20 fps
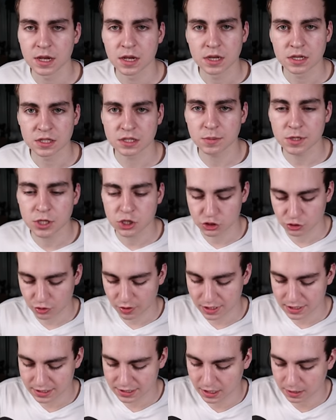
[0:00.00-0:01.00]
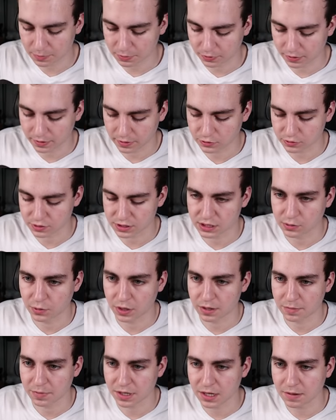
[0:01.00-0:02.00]
So let me just create a tuple and then you'll see what I
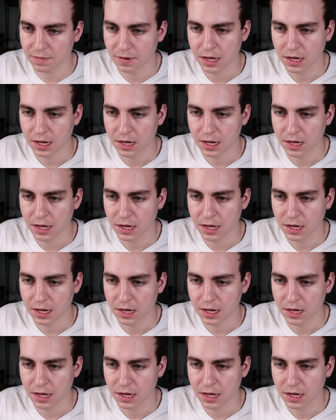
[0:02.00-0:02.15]
mean.